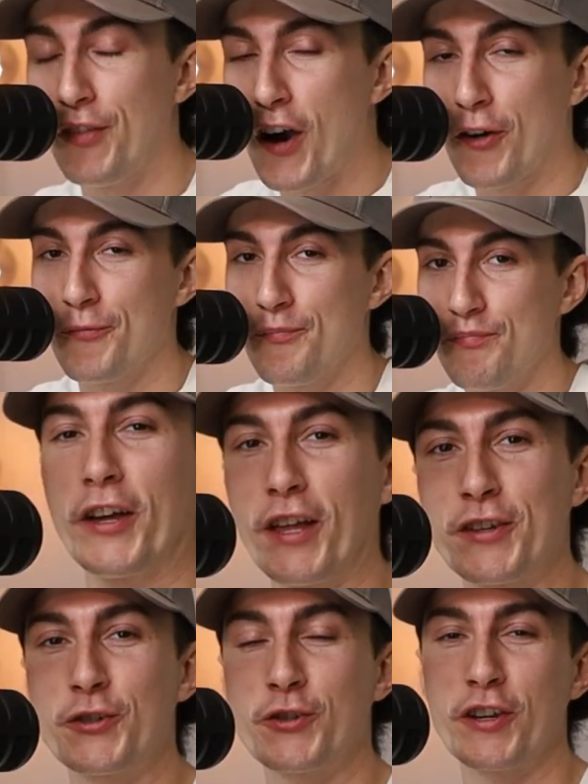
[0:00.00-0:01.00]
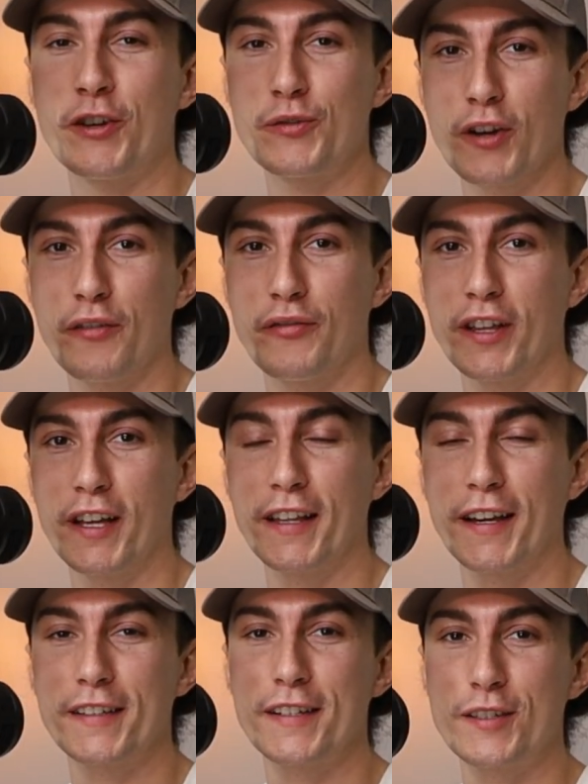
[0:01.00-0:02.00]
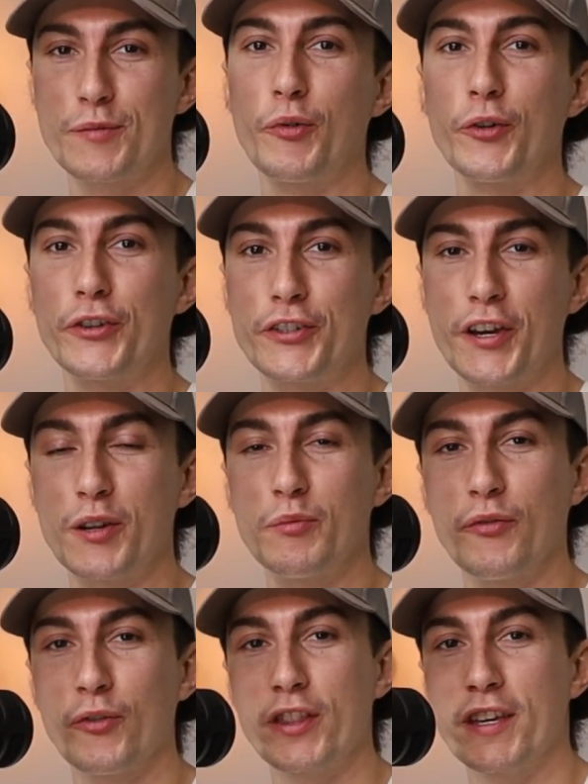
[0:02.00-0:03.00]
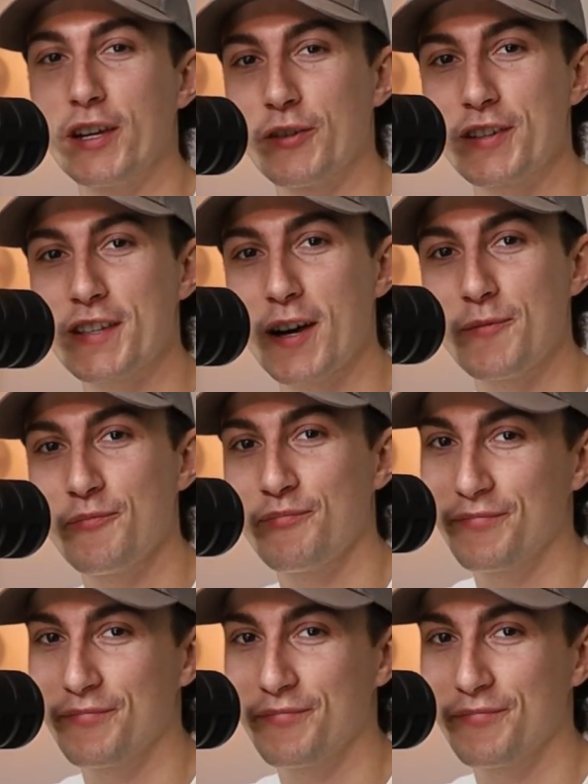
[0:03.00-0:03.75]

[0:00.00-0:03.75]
No. Unless you're trying to use our affiliate links and support the channel before the year is up.